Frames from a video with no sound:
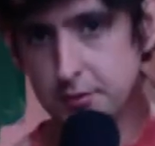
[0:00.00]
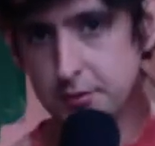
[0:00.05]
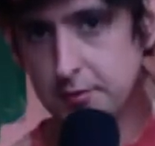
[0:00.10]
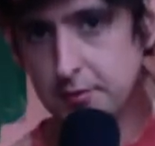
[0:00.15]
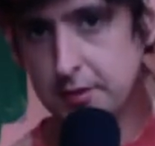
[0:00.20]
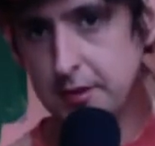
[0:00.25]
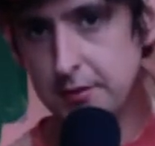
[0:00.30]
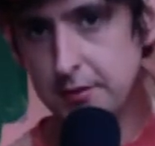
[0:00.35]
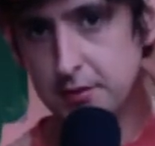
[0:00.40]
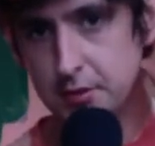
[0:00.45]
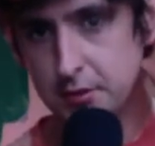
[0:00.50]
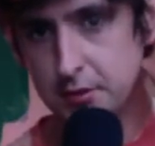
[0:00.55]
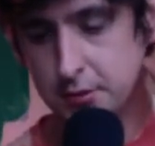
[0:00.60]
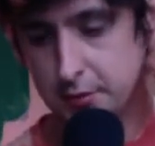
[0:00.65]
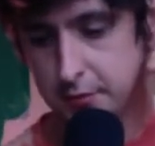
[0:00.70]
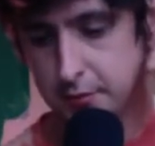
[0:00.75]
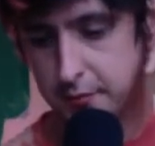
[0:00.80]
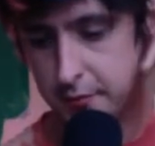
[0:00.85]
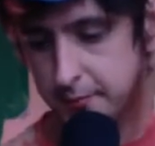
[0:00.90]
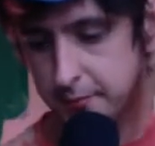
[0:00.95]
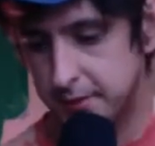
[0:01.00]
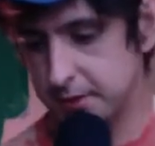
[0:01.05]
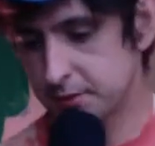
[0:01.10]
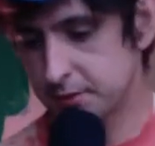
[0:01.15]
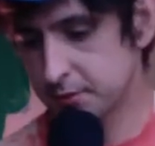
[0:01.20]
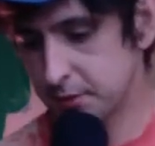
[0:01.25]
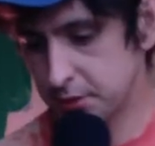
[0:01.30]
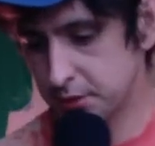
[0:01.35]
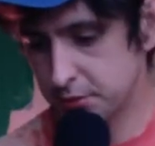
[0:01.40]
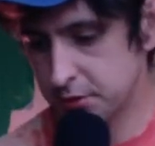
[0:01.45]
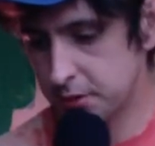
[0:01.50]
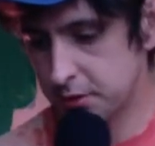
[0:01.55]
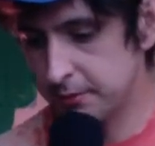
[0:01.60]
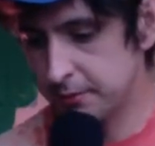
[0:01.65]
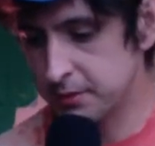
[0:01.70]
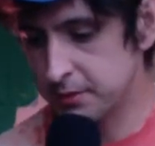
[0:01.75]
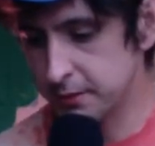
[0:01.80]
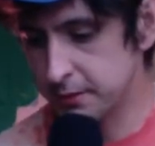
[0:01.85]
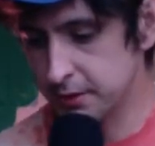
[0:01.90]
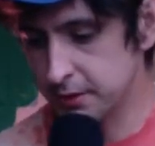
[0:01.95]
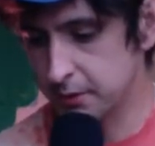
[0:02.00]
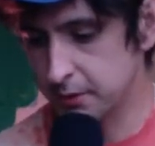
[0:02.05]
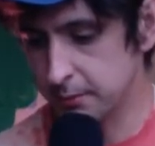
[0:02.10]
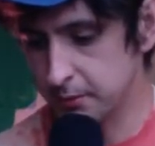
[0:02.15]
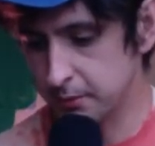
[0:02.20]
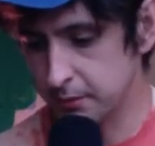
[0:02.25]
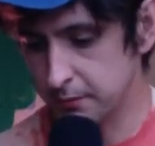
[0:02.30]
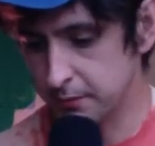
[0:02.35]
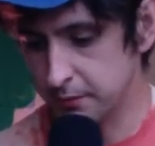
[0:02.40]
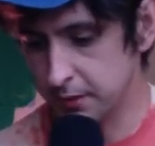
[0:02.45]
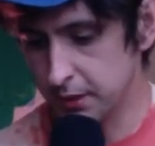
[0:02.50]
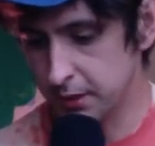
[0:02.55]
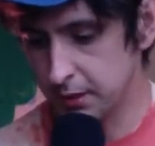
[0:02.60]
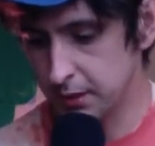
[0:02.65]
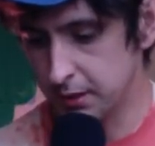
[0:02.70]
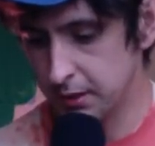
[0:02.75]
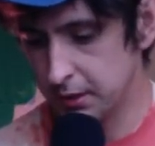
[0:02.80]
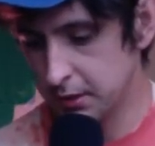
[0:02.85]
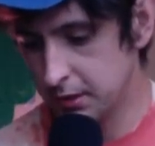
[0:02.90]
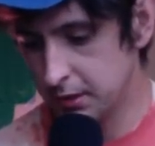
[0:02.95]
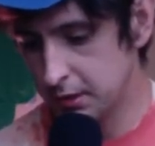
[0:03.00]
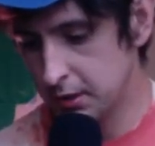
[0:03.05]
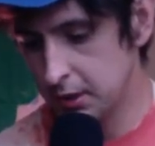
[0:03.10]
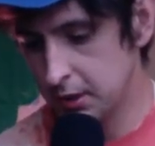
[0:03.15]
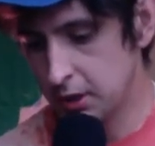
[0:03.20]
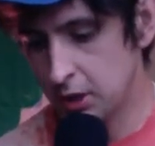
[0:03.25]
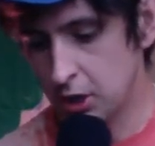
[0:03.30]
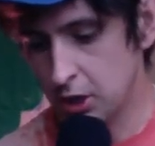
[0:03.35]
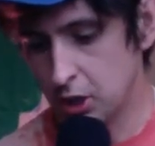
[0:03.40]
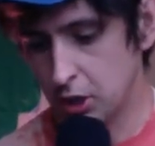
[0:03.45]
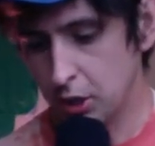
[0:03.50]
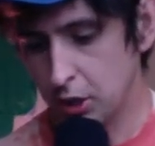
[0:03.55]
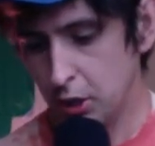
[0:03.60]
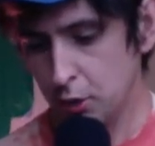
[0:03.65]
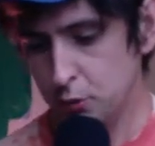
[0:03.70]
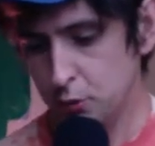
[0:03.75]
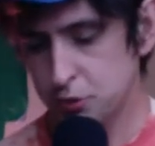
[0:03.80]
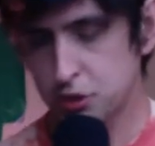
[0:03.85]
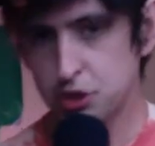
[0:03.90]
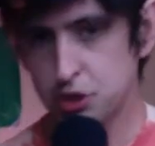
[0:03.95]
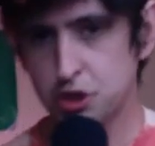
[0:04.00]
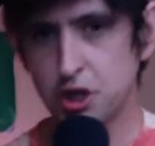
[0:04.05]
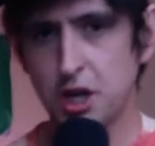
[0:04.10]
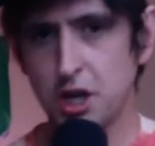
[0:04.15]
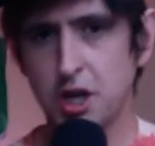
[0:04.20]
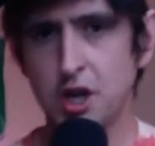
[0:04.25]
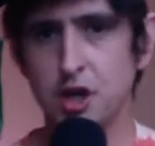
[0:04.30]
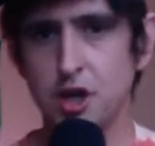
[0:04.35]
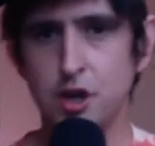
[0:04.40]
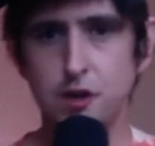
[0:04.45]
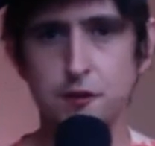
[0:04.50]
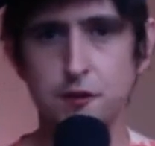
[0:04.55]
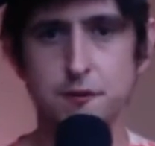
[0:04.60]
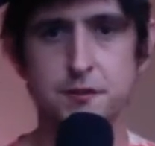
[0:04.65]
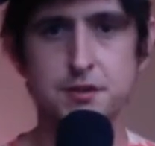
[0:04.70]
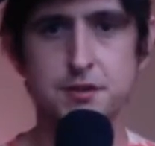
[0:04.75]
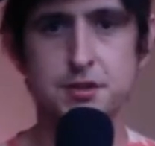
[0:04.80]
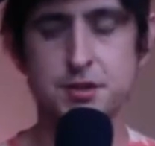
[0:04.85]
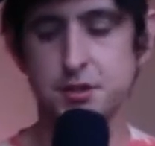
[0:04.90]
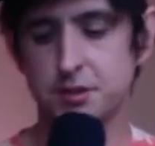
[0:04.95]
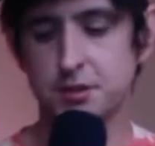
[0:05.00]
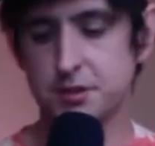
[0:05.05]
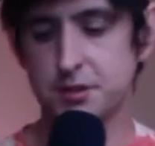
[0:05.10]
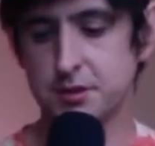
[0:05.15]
around the corner from me, so I assume there's been a couple of close shaves.